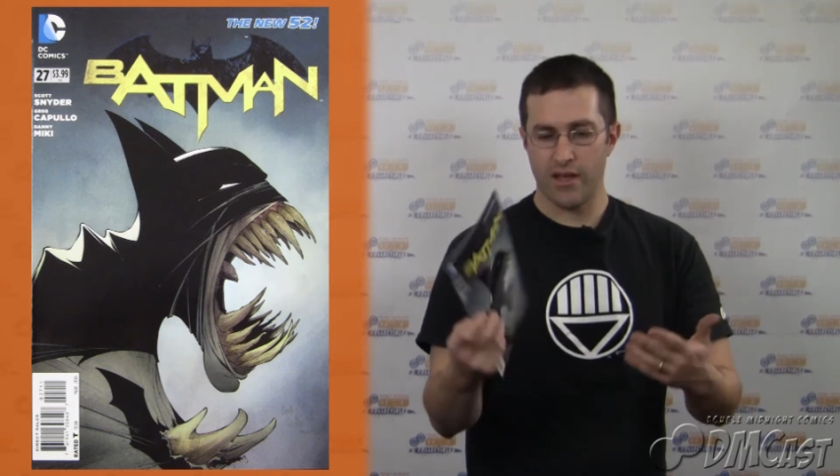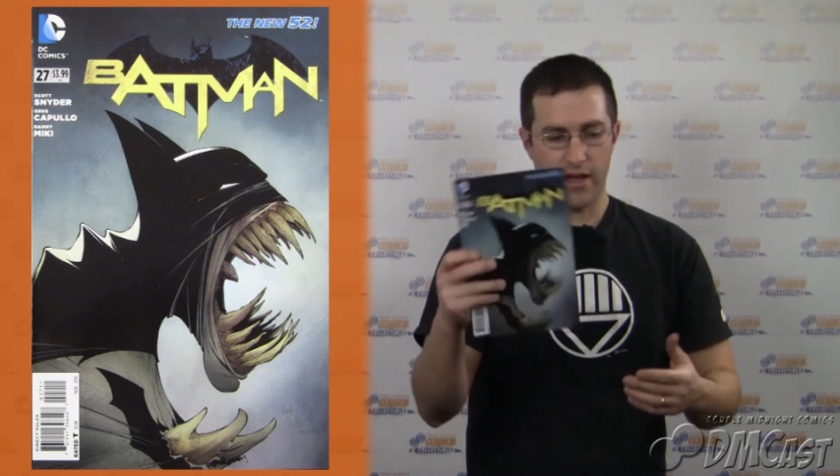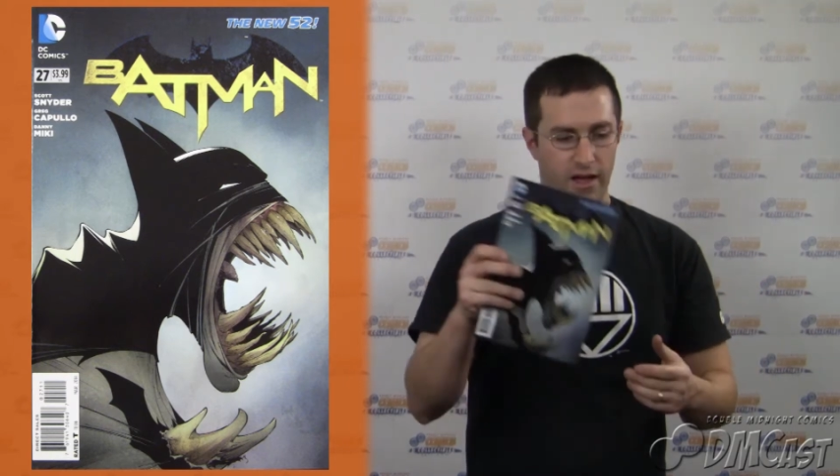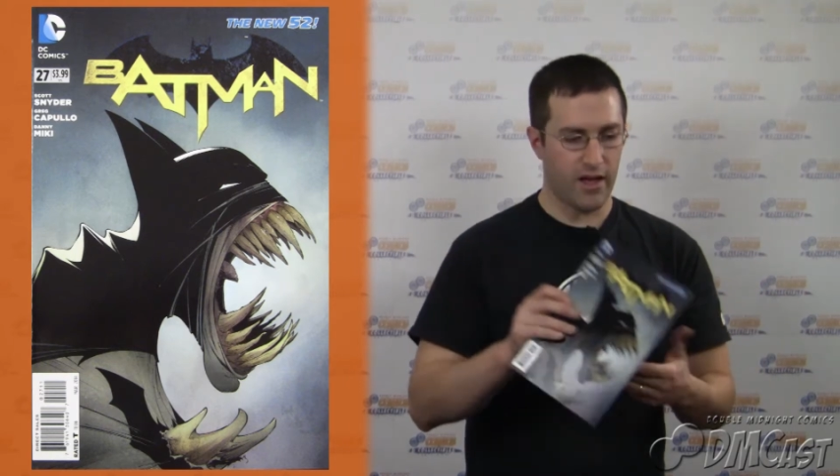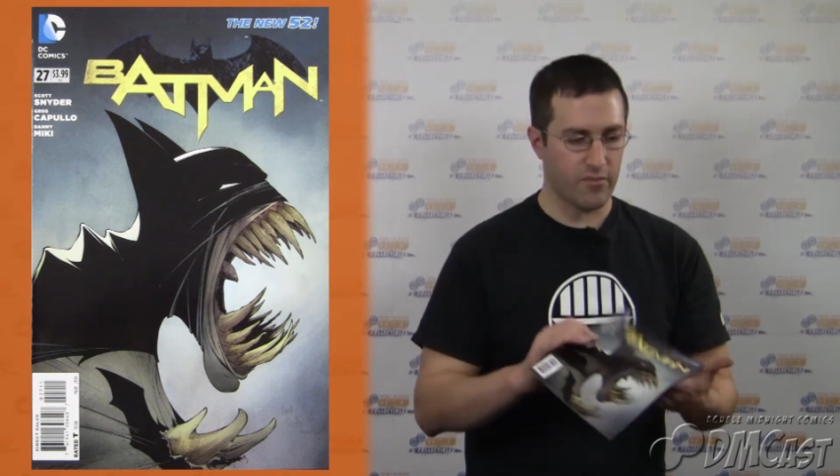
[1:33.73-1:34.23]

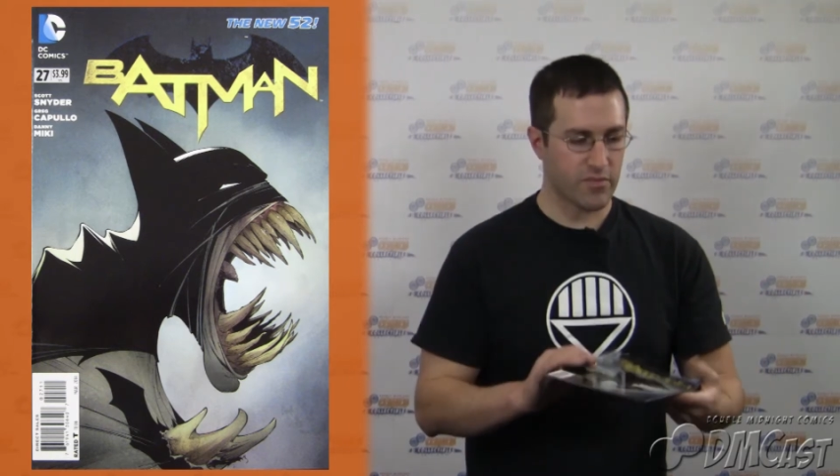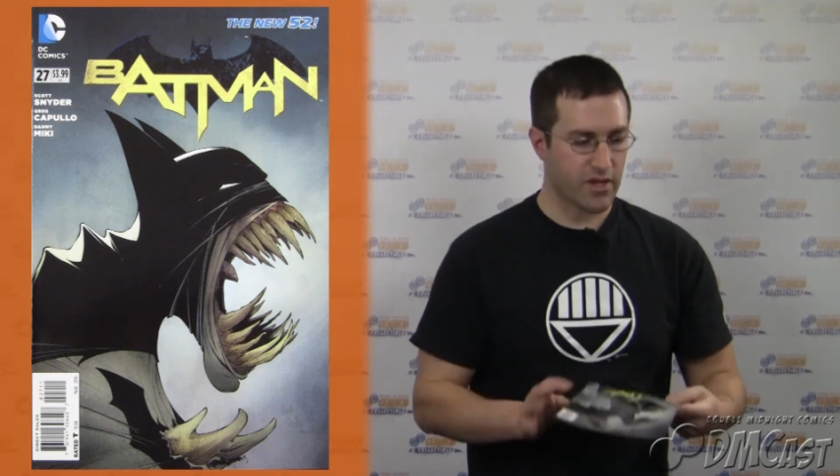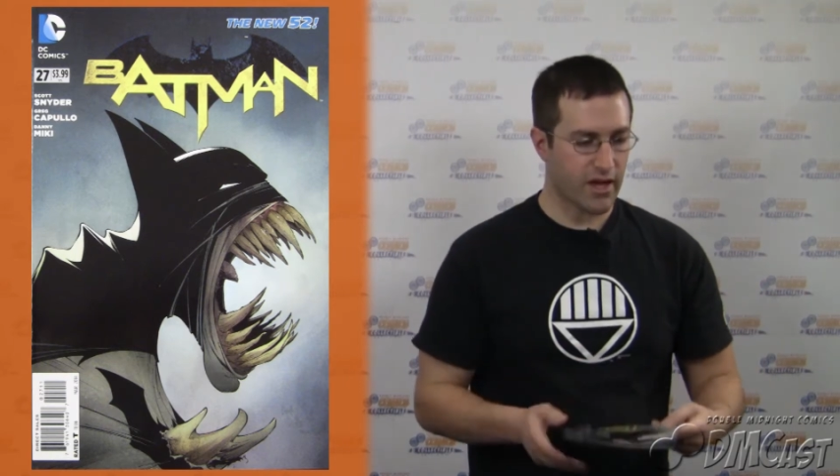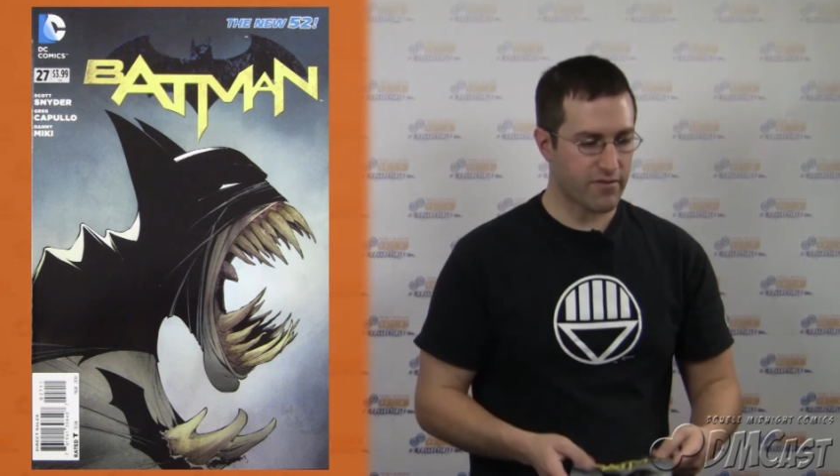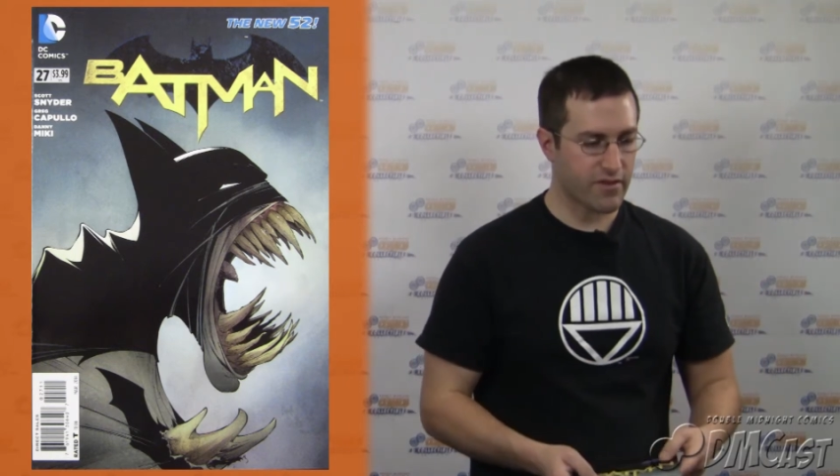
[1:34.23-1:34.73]
Um,
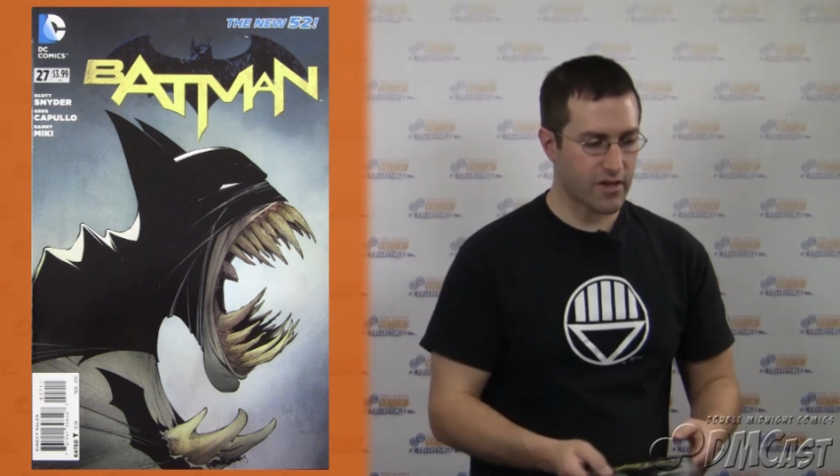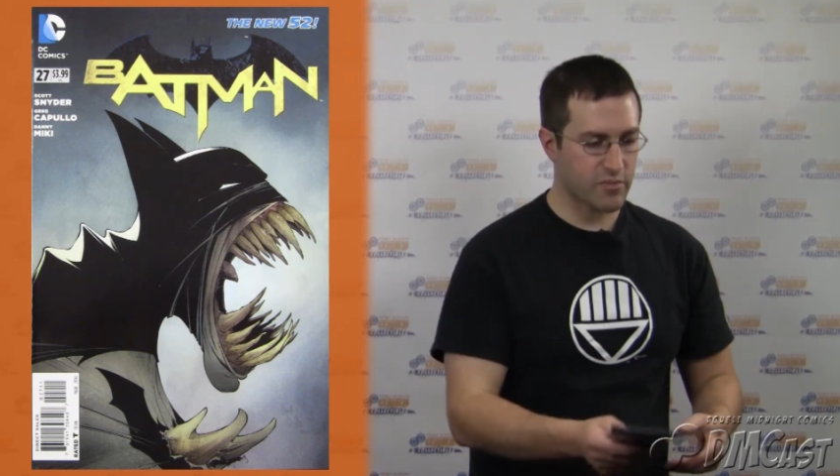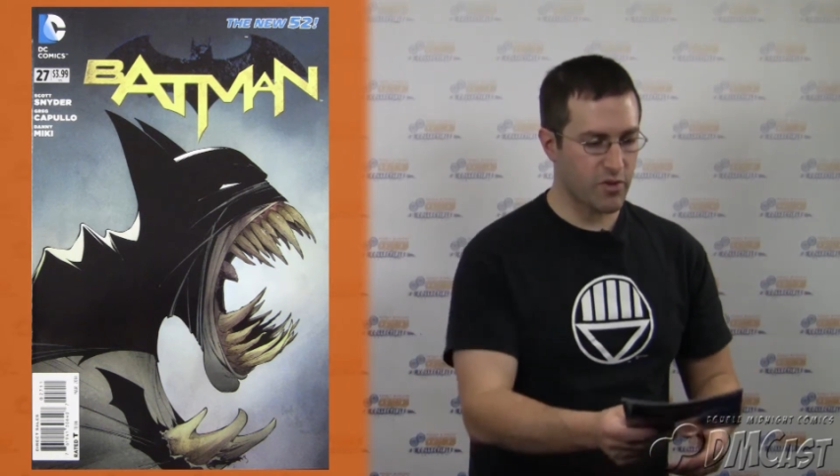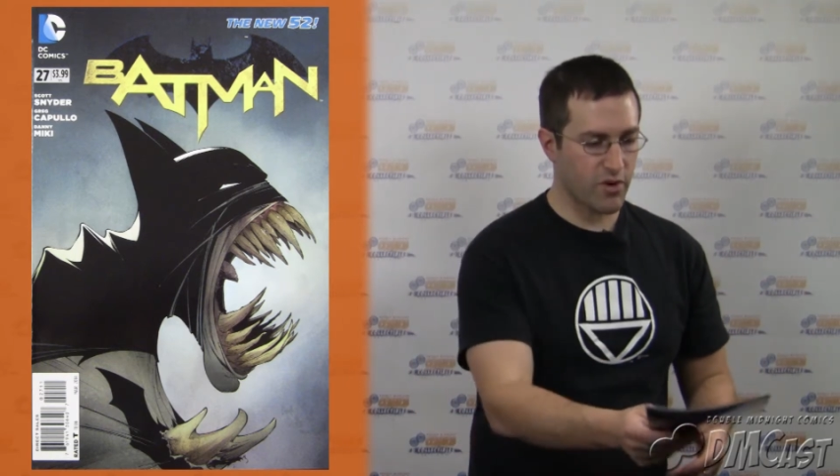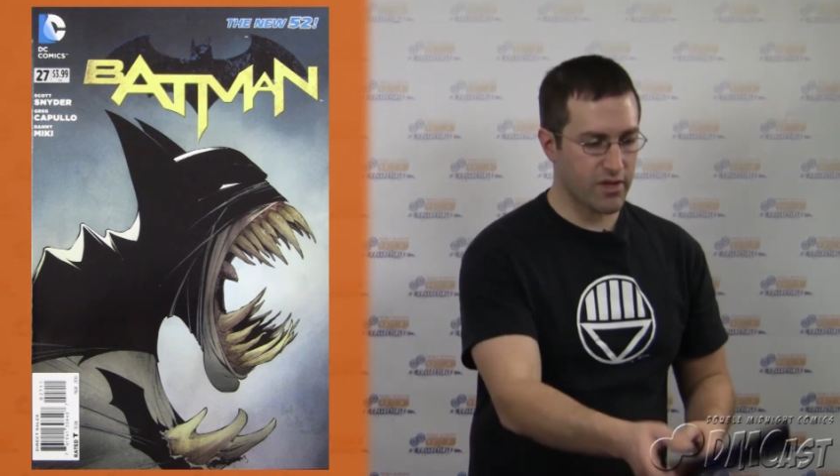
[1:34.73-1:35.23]
kind of
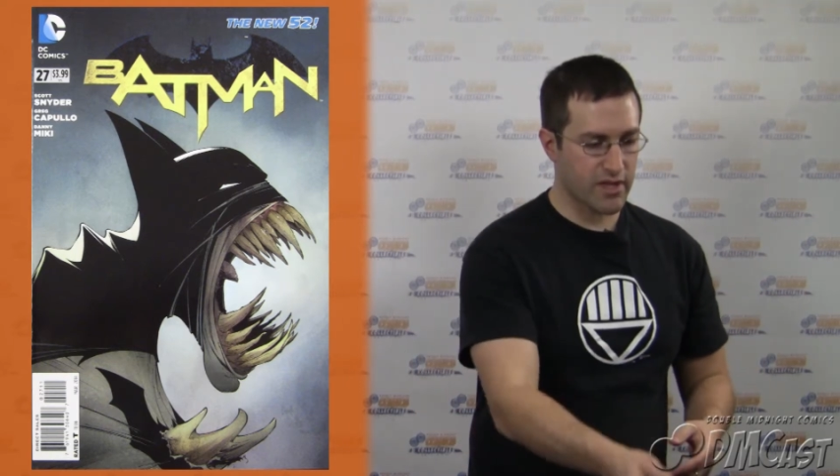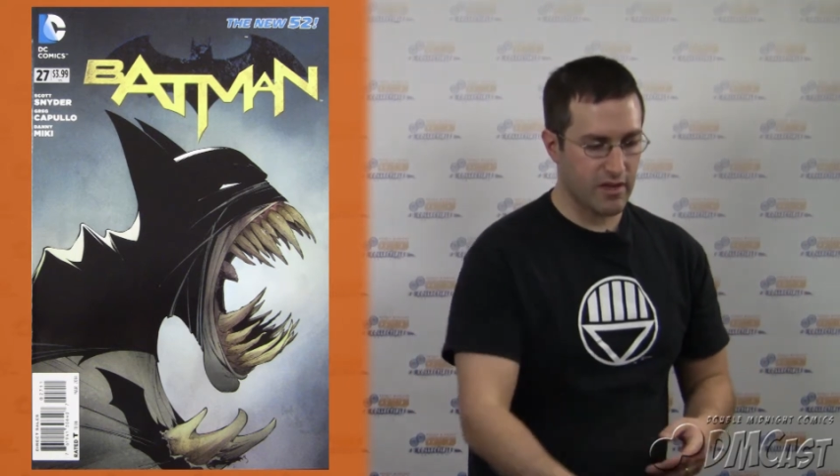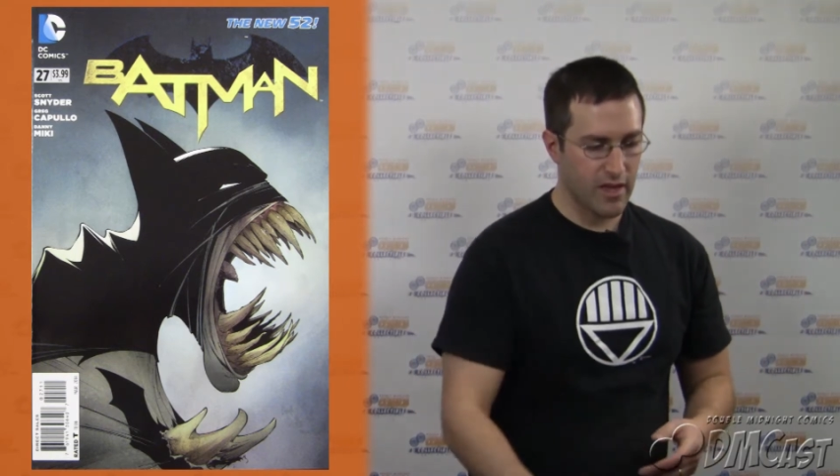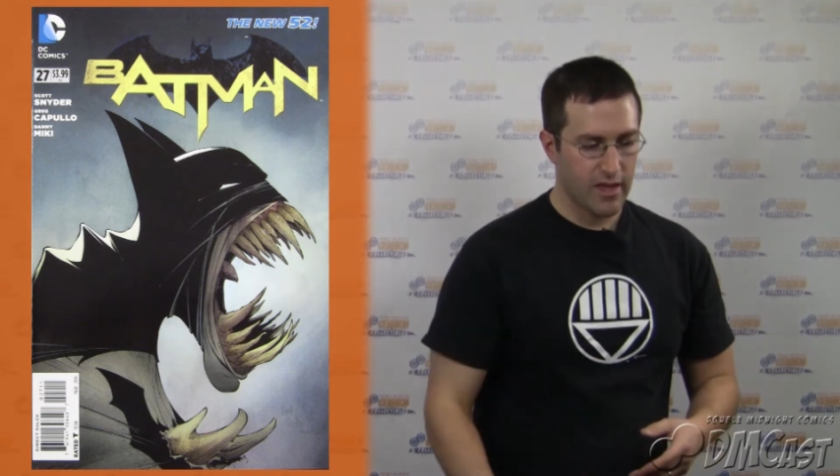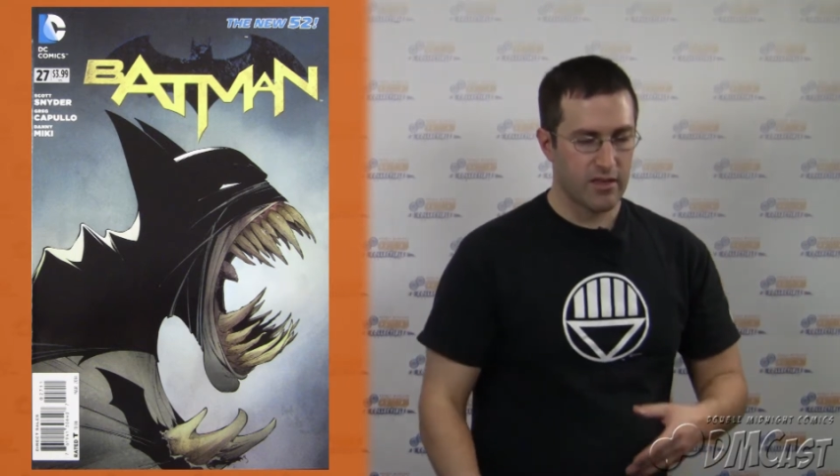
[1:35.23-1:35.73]
exploring the,